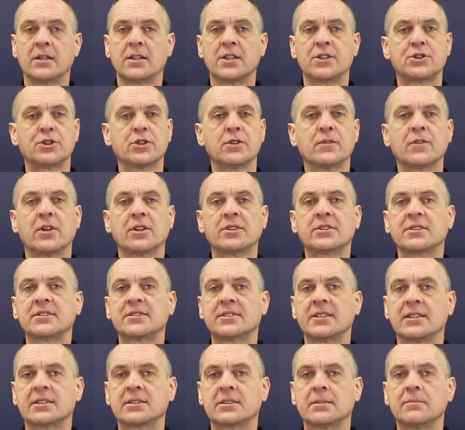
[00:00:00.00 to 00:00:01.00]
This universal
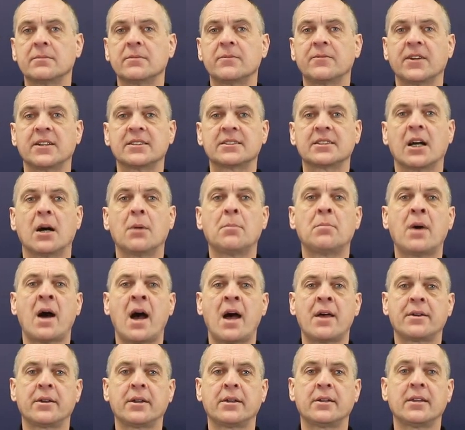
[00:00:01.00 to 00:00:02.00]
system fits
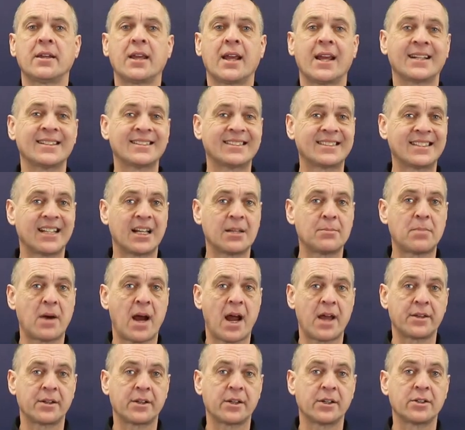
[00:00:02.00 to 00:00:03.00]
hub-piloted and
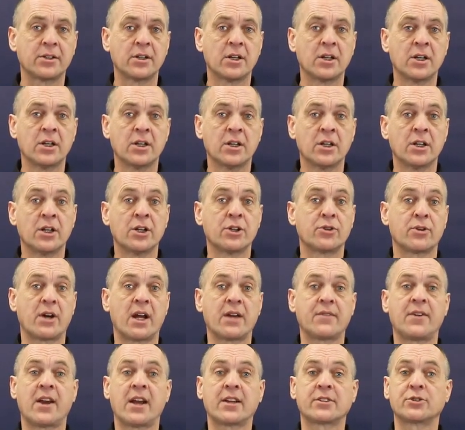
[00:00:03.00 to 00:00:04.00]
stud-piloted
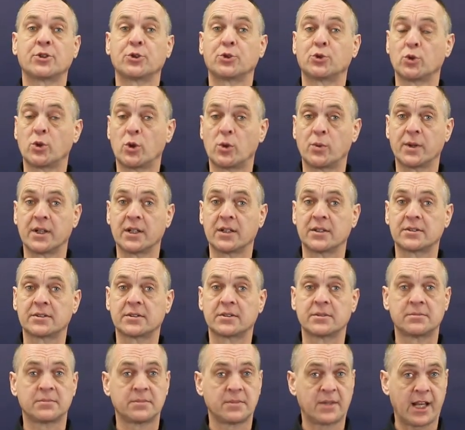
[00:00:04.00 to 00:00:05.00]
drive axle dual
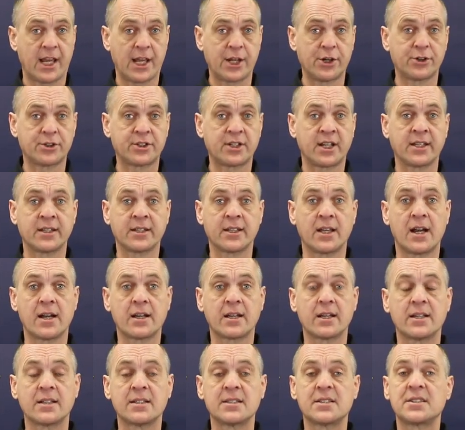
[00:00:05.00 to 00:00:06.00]
wheels, 8 or 10
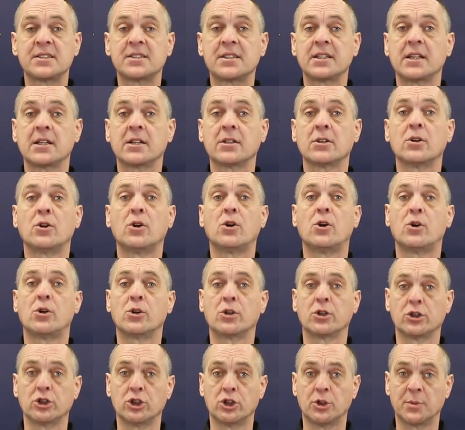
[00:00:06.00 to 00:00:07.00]
lug, steel,
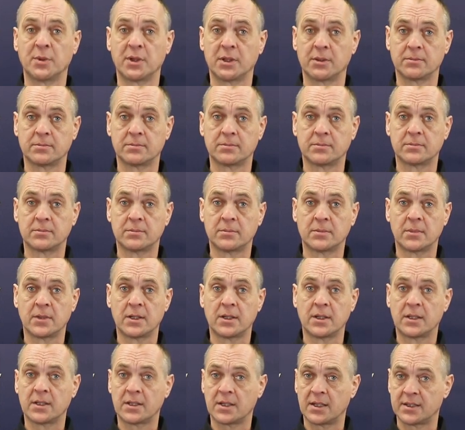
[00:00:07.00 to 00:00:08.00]
or aluminum.
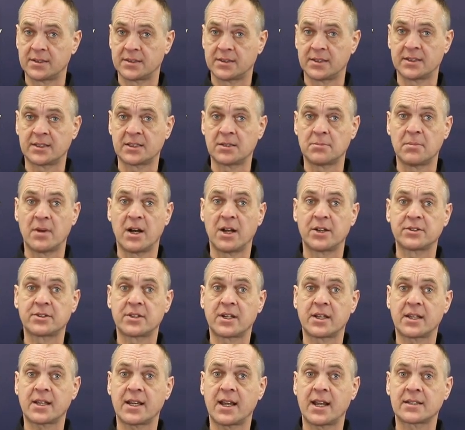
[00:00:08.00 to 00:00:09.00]
And since it
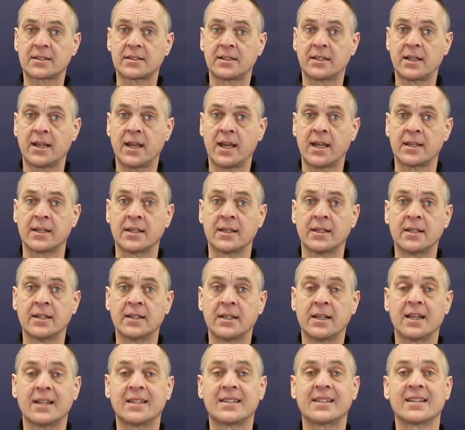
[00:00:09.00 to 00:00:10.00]
mounts to the axle end,
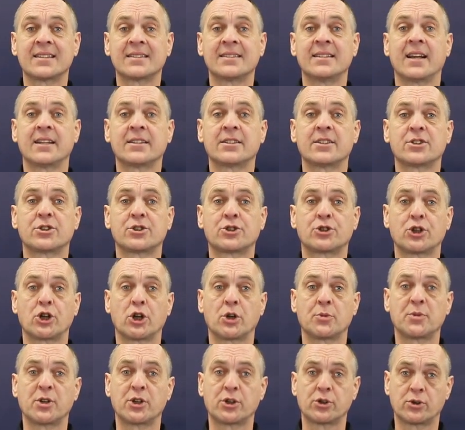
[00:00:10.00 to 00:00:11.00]
it does not
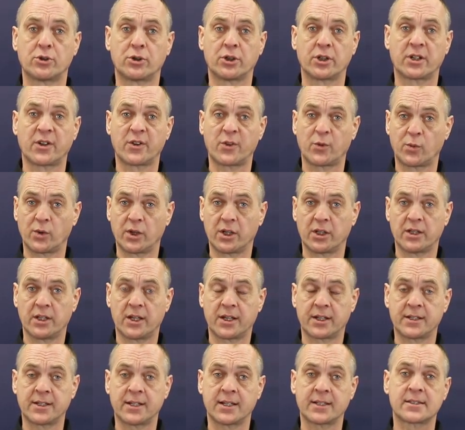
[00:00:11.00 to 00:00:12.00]
disturb the torque of the wheel
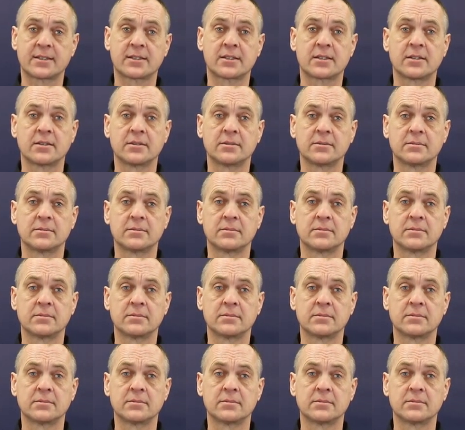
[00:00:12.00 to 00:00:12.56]
lug nuts.